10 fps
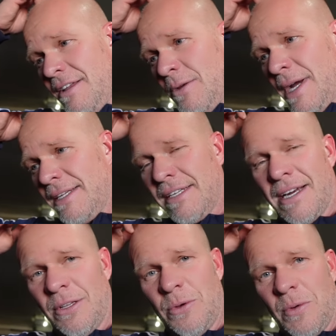you guys
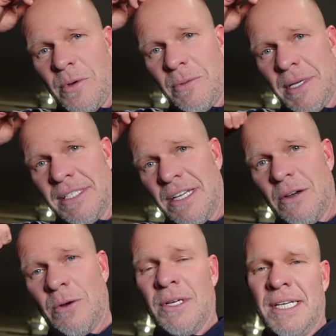kind of do it with me.
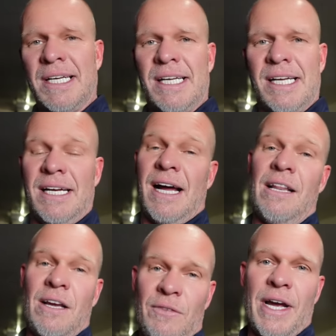So I
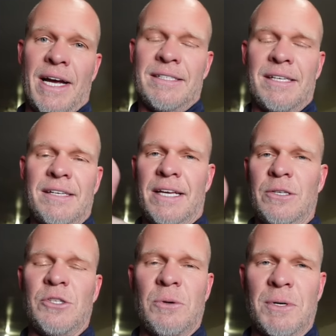love you guys.
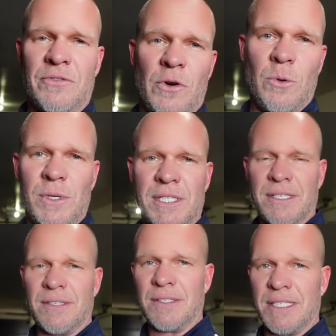Thank you so much for
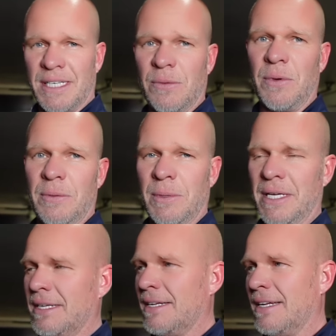always sticking with
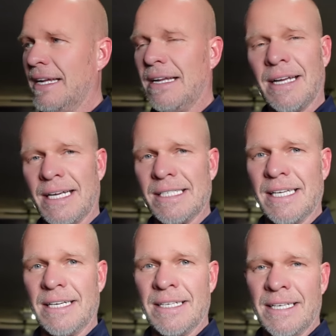me. Like I
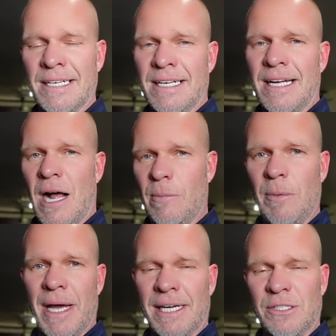said, I'll be
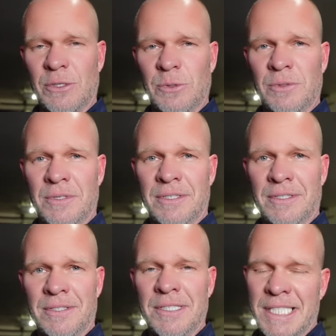back soon.
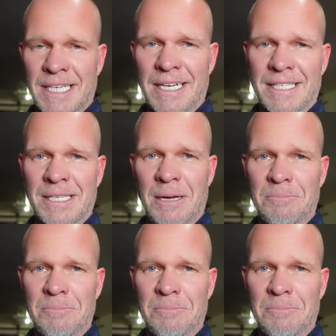See you next